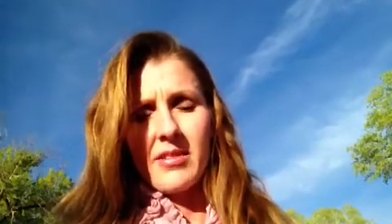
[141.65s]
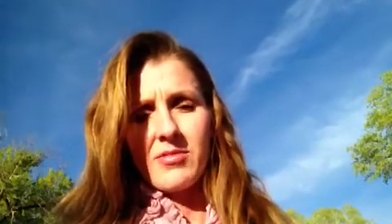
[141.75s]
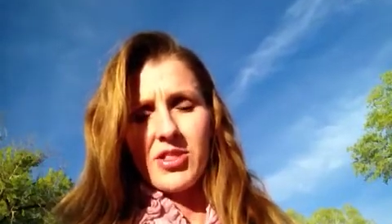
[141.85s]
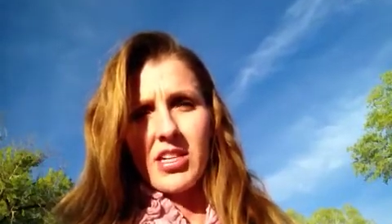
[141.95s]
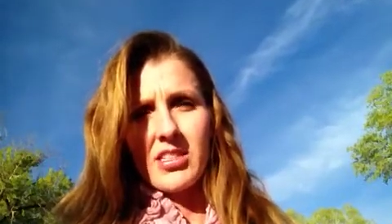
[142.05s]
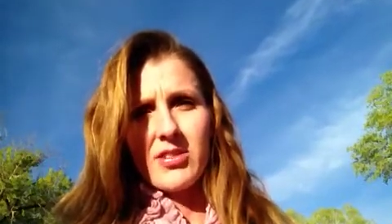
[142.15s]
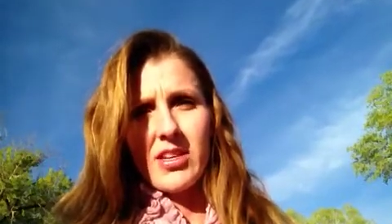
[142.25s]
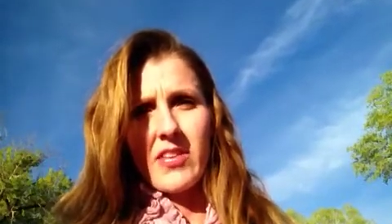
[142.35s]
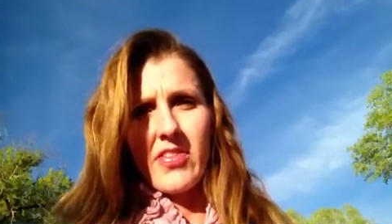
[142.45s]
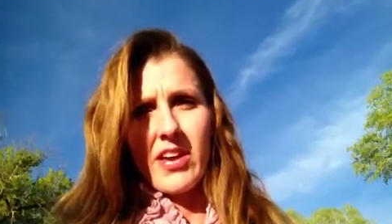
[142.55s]
she also
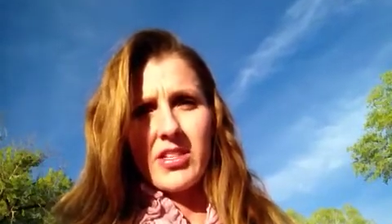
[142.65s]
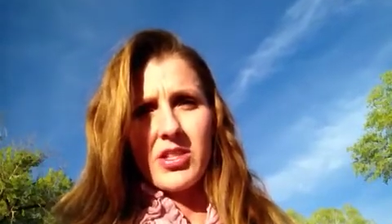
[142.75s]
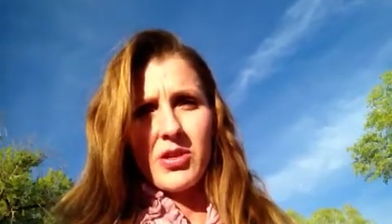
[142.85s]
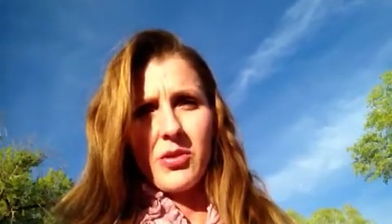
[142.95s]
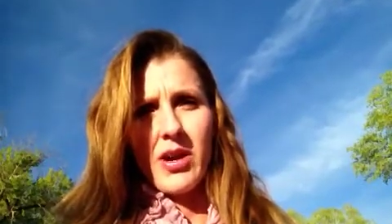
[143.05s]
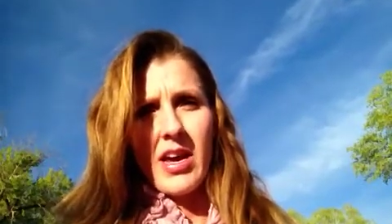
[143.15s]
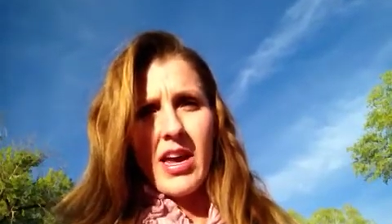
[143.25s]
said that they do